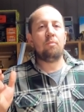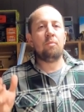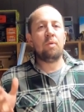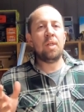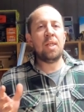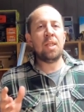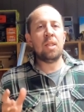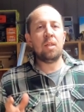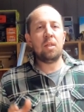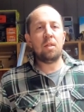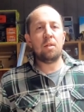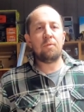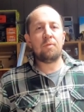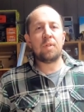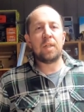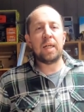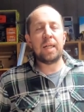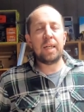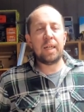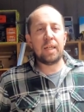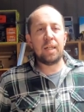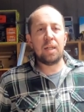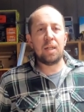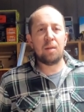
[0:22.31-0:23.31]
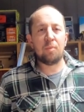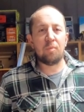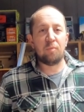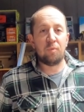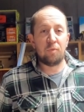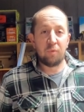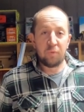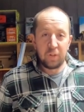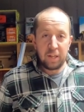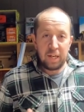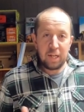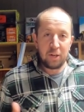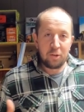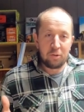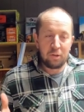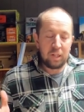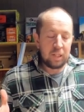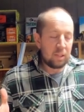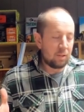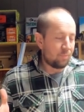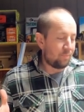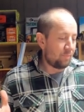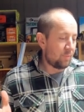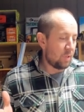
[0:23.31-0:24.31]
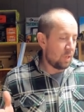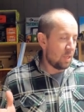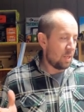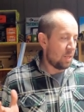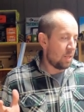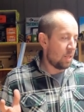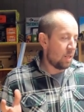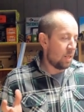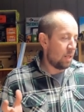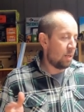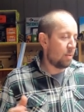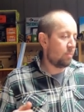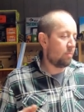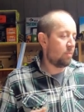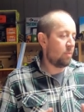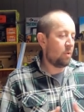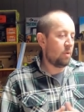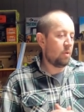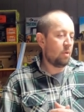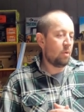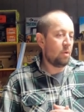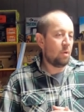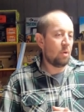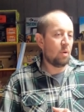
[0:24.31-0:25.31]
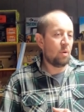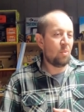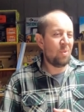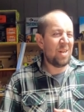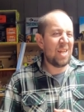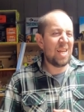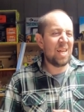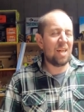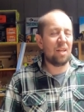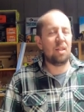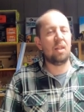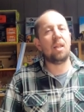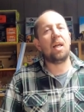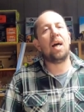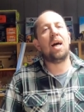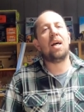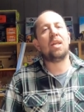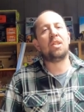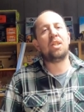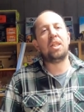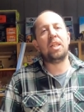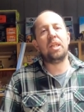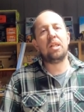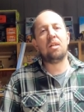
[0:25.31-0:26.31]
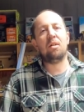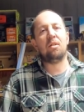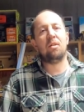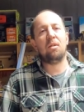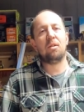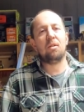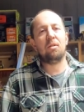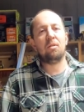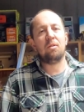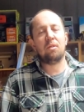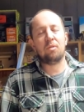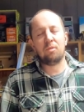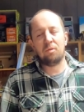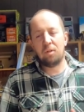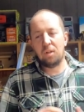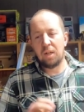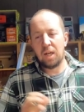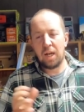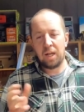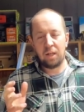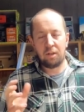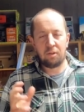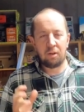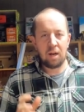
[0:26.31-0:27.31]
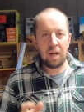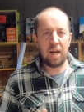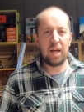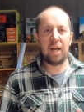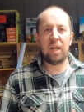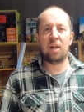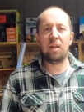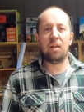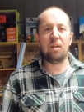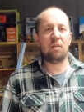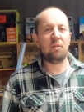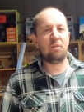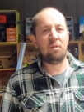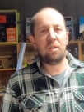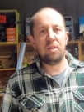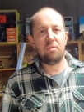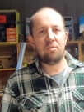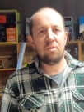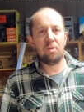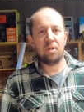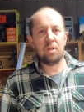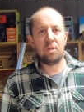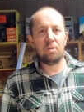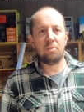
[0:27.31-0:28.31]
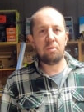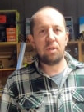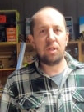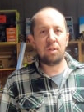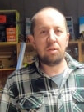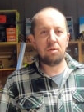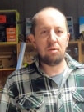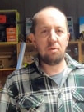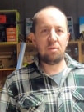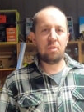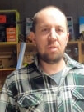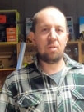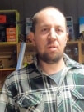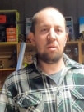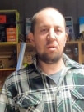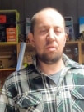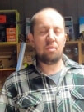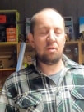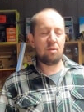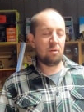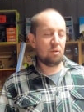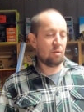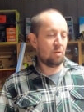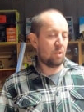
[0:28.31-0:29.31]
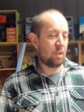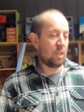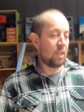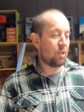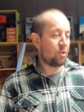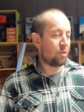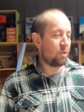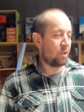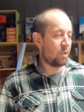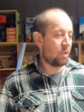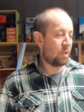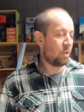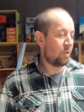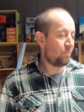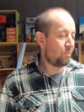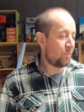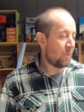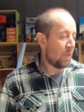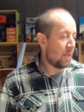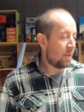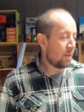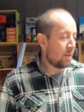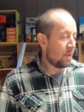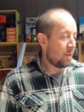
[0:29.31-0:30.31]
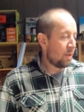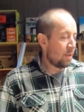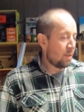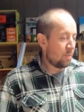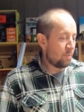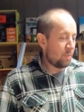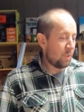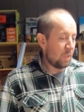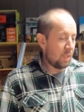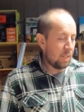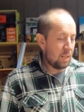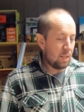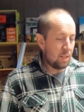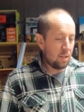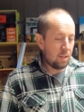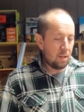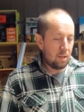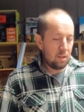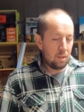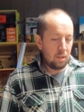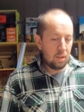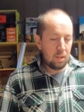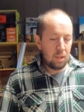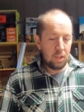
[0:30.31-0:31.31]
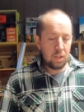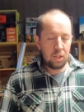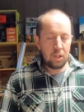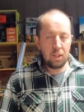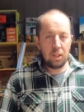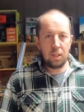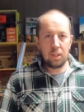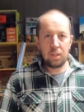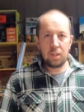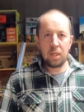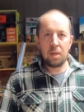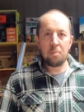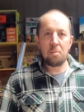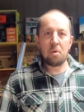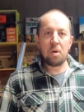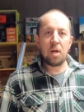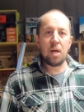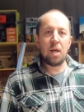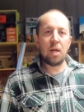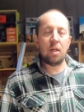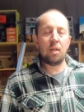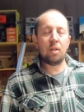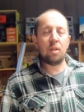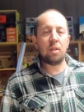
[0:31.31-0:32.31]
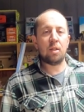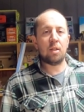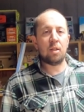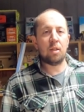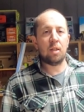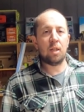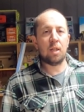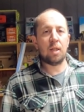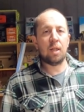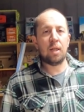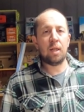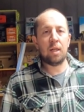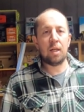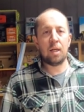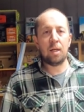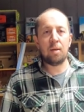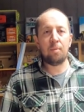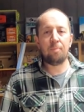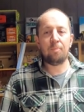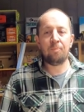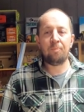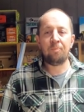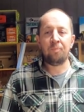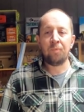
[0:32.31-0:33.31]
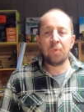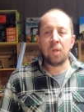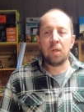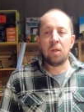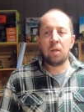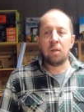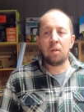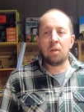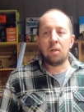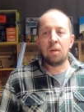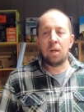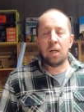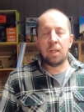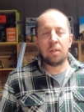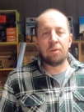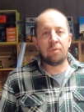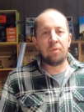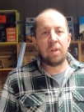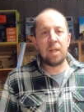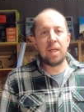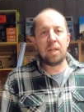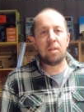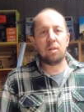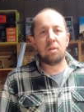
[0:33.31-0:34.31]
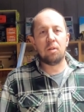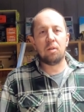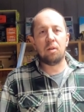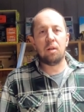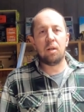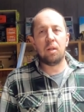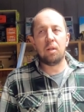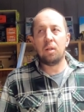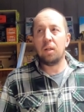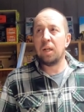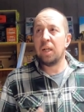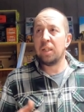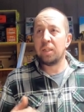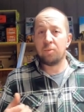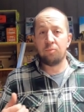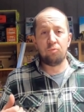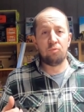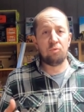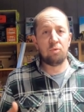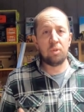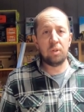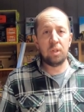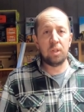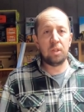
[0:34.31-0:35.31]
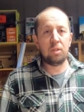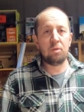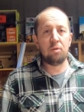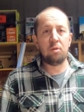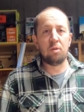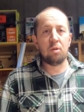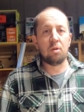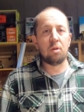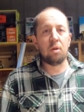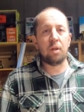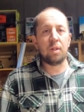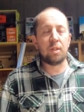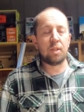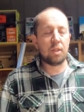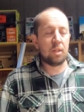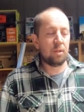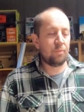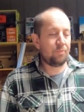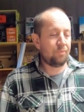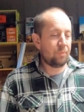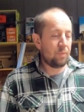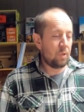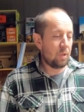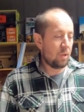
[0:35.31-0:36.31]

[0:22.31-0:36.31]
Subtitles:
recently I've taken up floundering. I went out last year and sort of had a crack at it. Didn't really do any good, so I sort of lost interest. But then this year's come around, had the flounder light, had some really good nights.